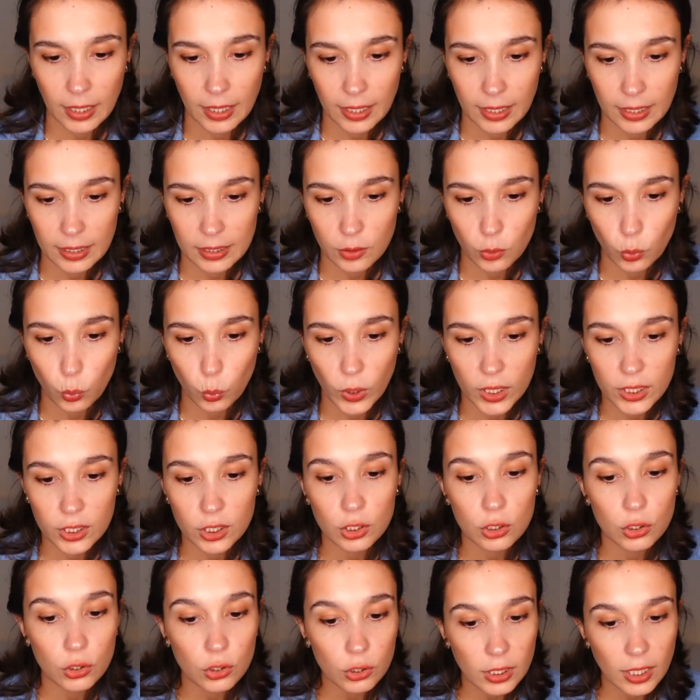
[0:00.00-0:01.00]
And when
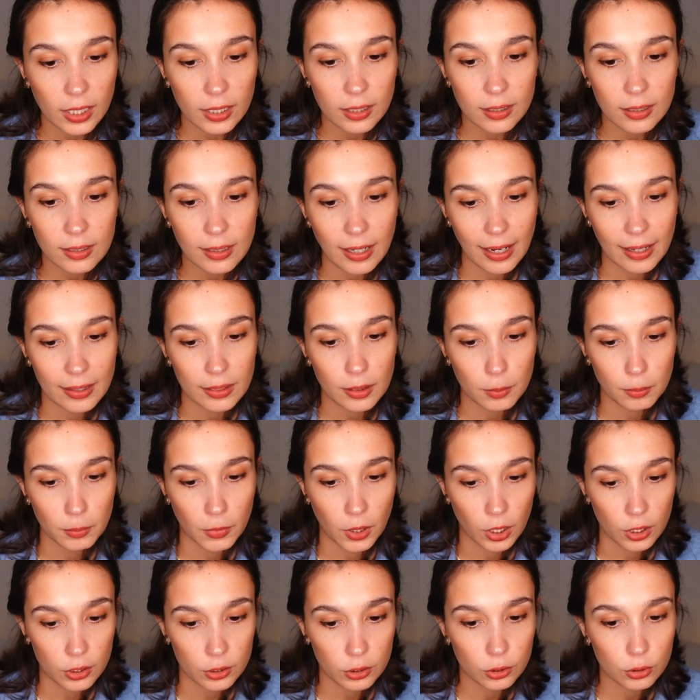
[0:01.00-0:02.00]
you look at it at the
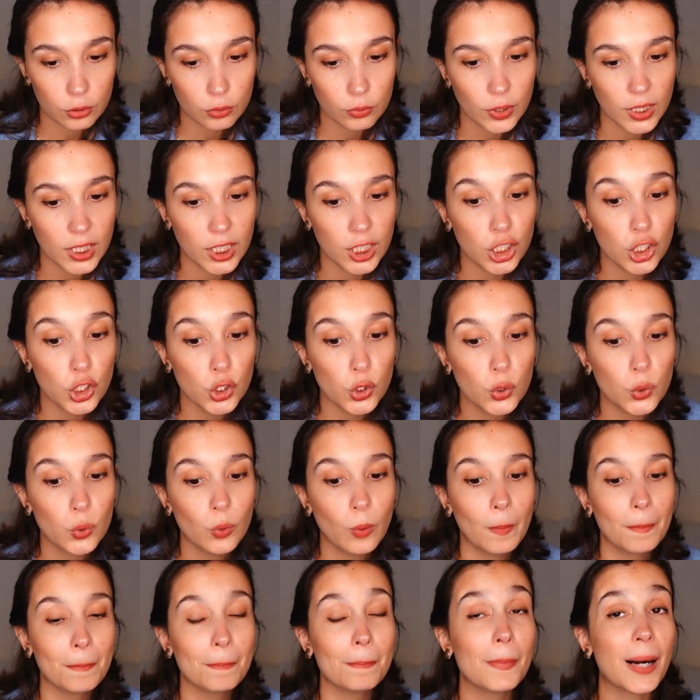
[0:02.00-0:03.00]
model,
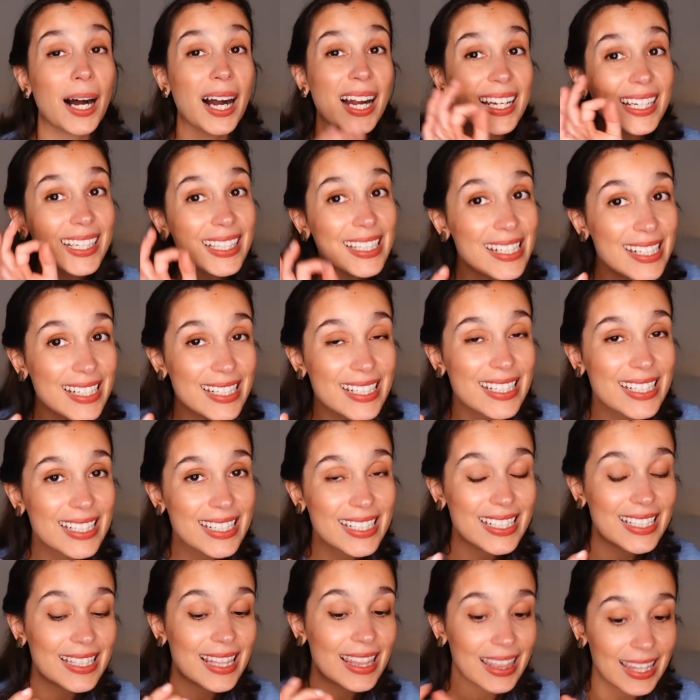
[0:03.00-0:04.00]
you might
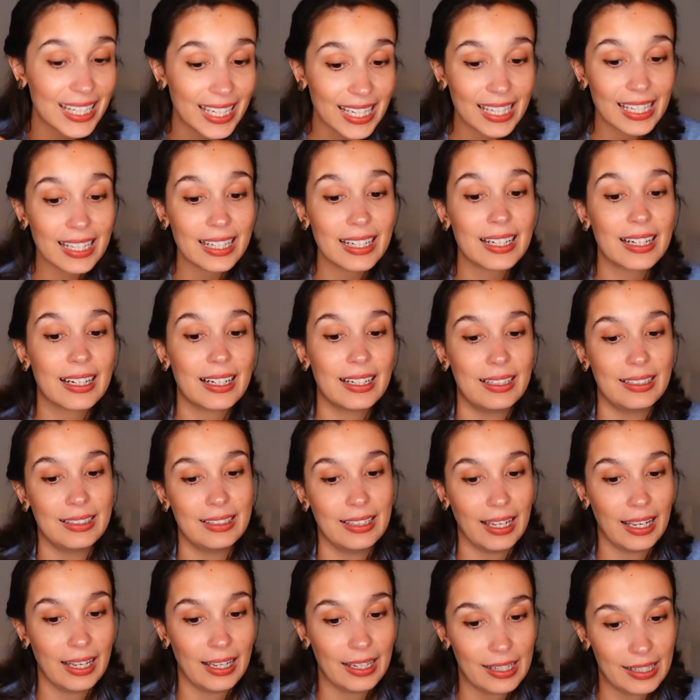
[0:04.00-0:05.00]
think
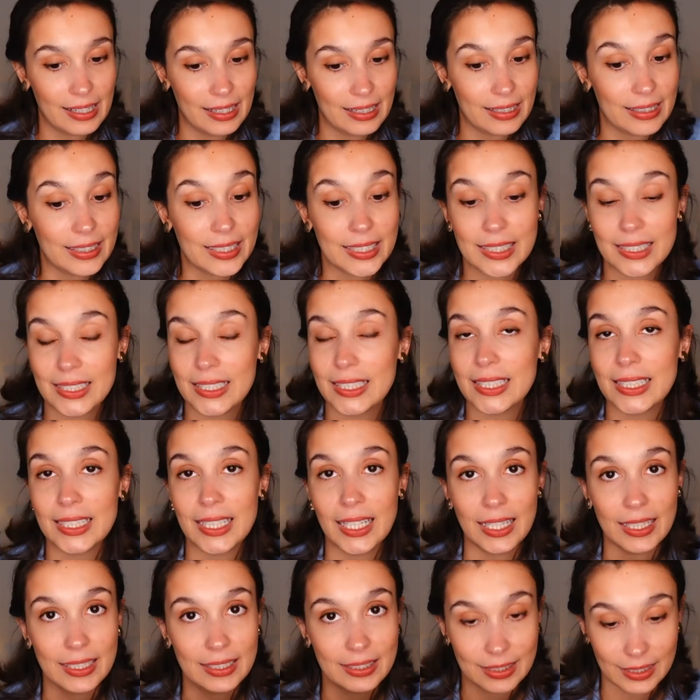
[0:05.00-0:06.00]
that
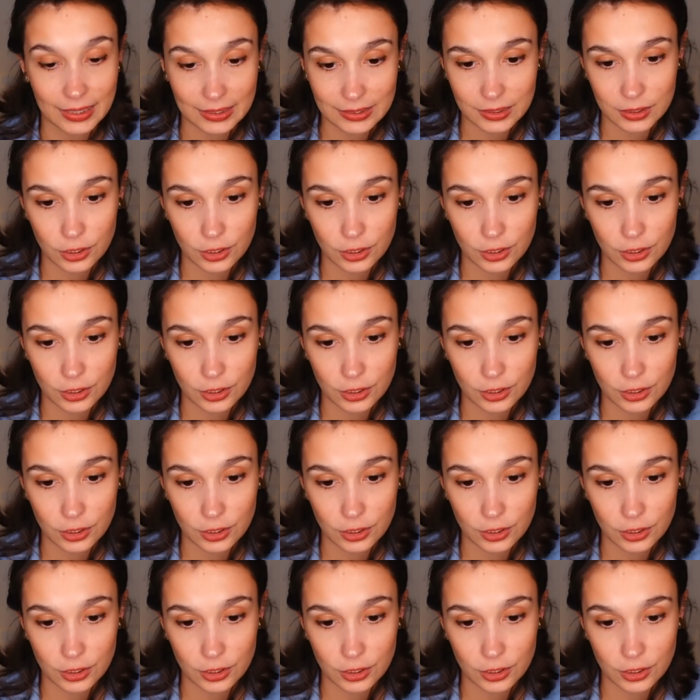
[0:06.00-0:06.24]
it does